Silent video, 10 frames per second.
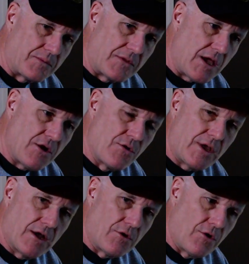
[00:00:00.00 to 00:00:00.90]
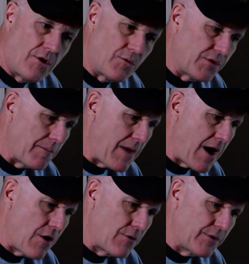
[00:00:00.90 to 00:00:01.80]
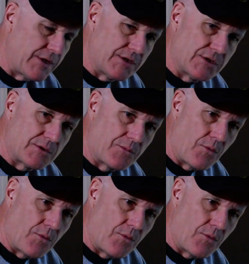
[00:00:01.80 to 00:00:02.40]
don't get along with the Maoris.